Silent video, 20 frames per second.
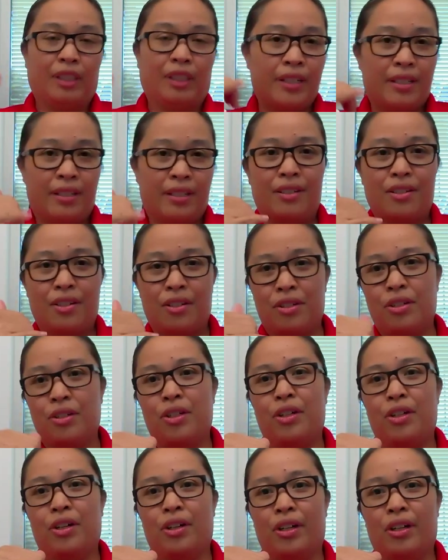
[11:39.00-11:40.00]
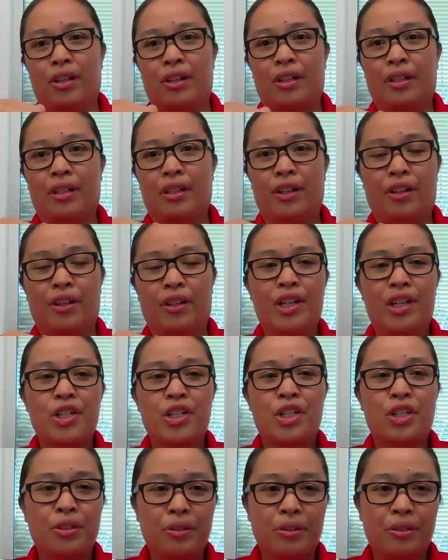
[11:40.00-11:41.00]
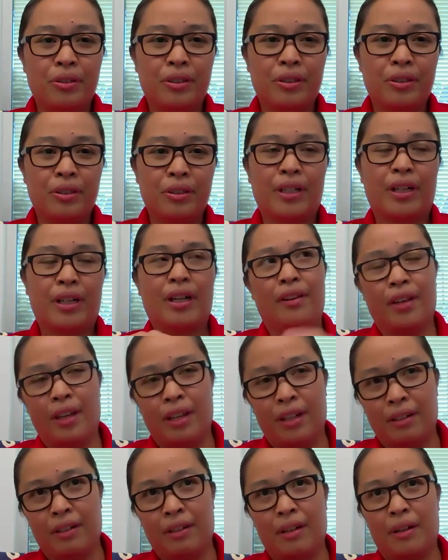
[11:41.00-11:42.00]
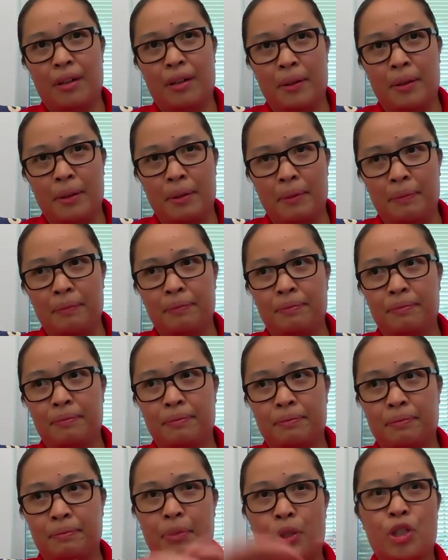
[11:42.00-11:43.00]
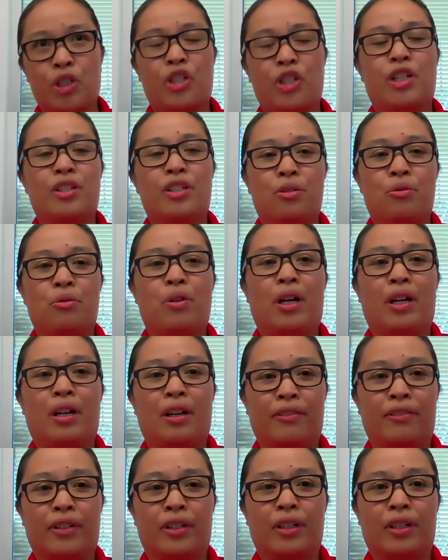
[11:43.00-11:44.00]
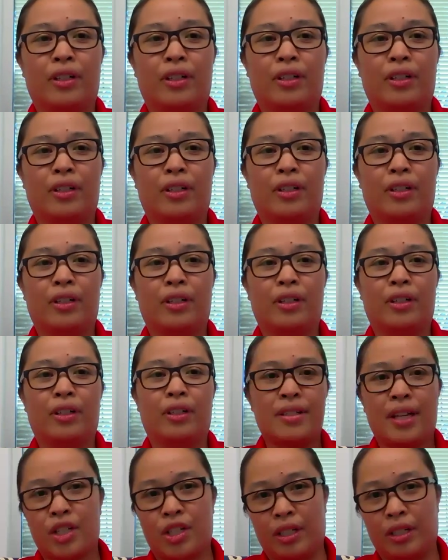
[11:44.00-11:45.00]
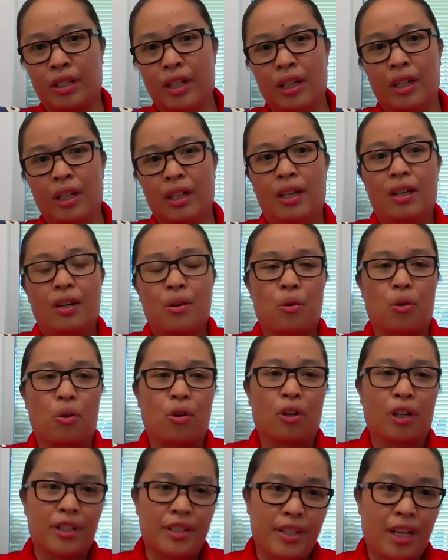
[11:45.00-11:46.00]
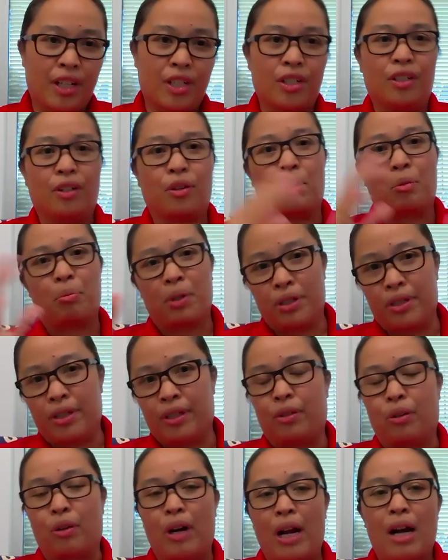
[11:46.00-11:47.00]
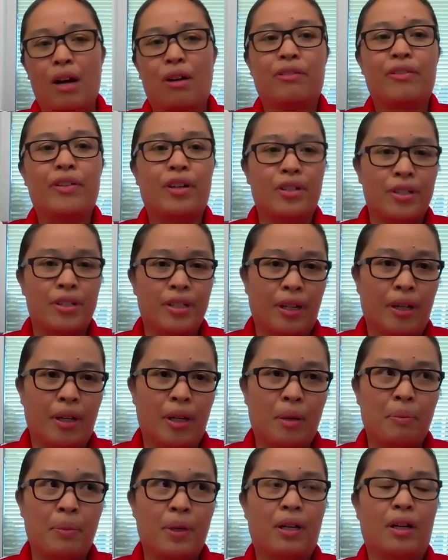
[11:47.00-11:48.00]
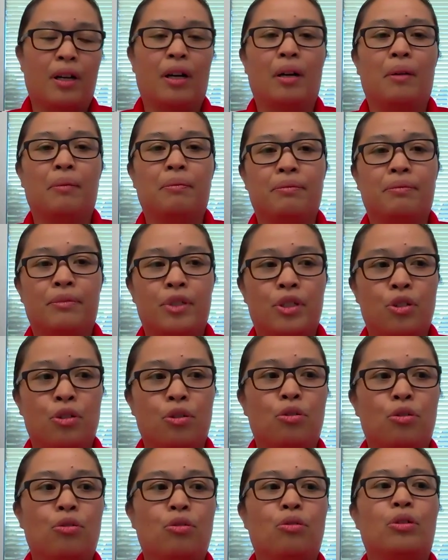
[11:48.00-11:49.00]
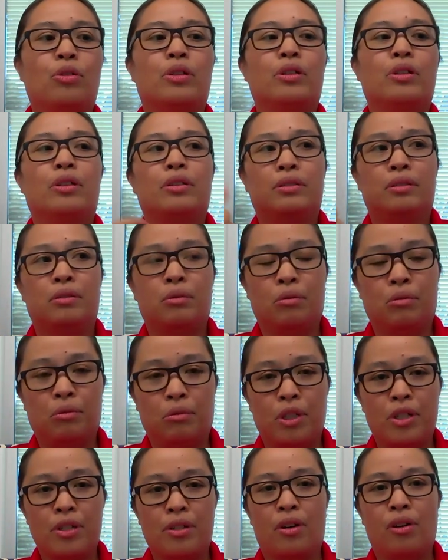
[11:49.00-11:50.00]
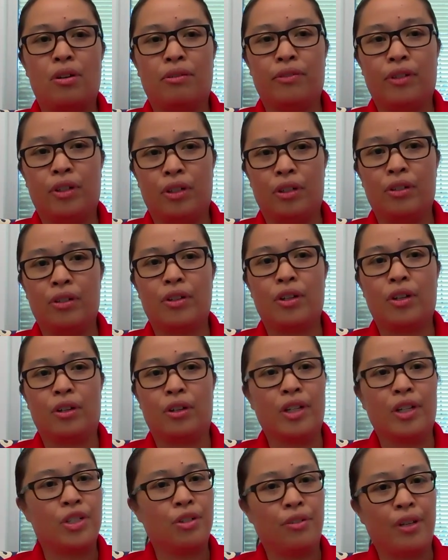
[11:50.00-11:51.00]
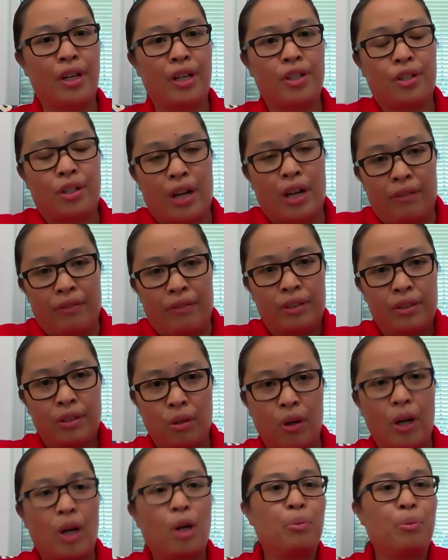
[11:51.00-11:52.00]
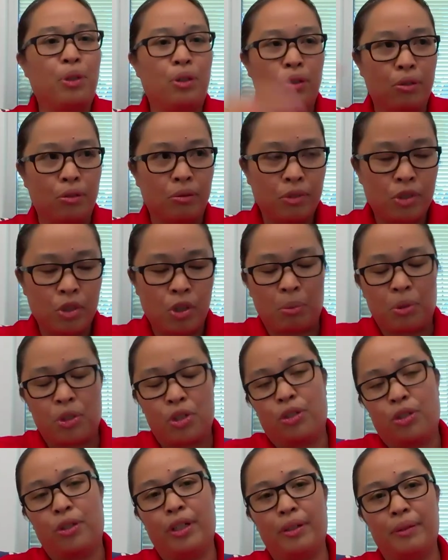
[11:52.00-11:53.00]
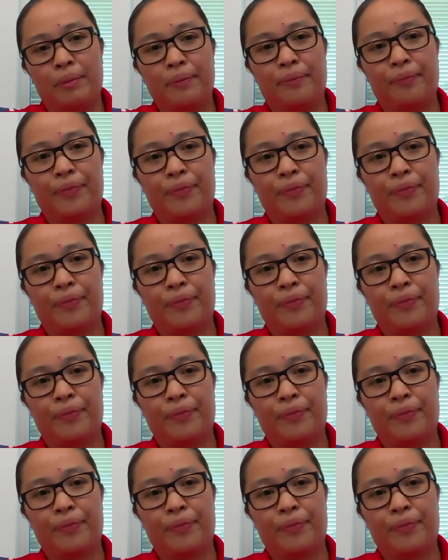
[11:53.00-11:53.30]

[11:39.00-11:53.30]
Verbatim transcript: listens to your your issue and then um, push it to whatever uh, section or organization or person or however they're set up um, to resolve your your issue that you're having or help you troubleshoot it.